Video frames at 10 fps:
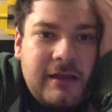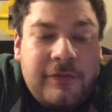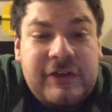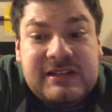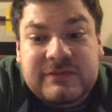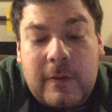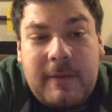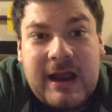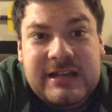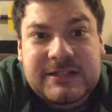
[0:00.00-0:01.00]
This
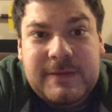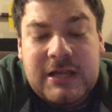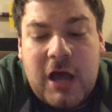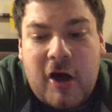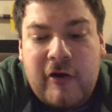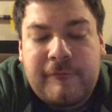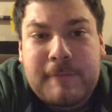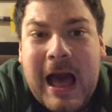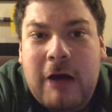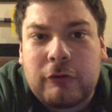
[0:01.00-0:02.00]
reminds me of
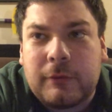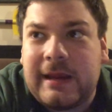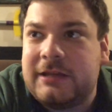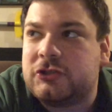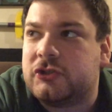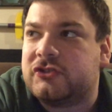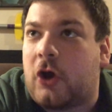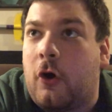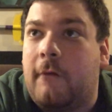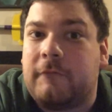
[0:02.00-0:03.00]
Power Rangers
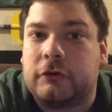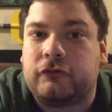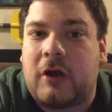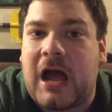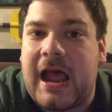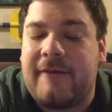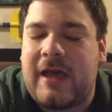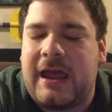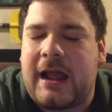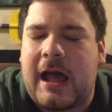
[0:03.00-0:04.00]
Overdrive,
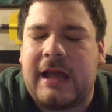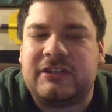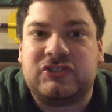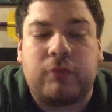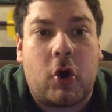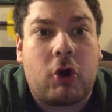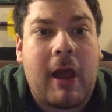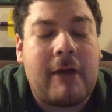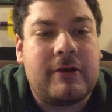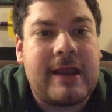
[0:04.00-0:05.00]
and I swore
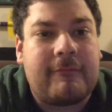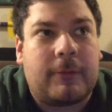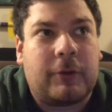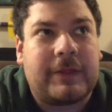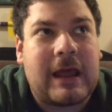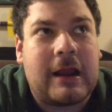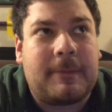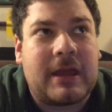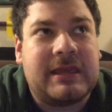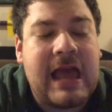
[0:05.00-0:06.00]
I would never bring that
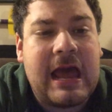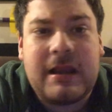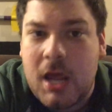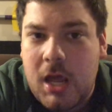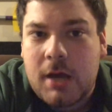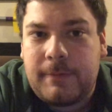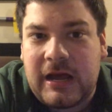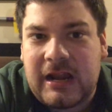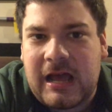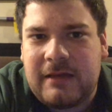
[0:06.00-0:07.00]
up again,
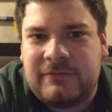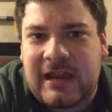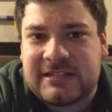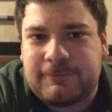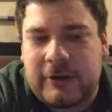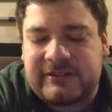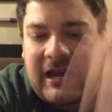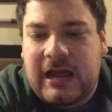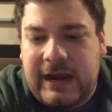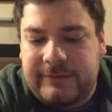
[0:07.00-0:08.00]
but desperate
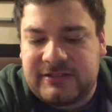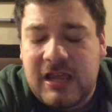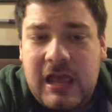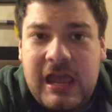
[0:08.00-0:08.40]
times.